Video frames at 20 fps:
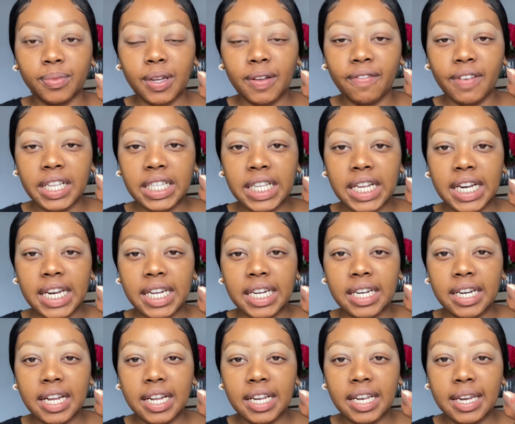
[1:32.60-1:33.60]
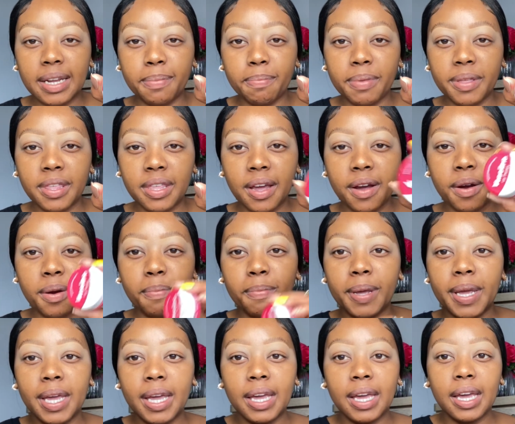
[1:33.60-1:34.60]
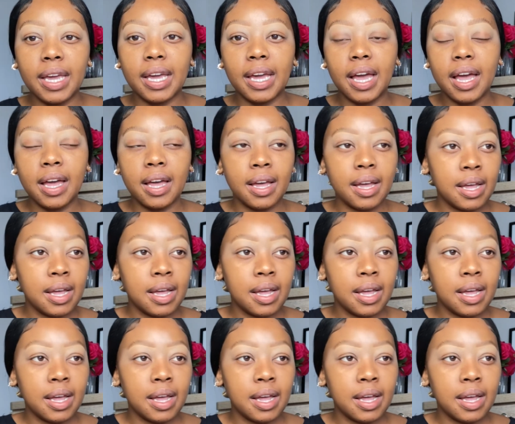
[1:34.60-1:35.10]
lip therapy.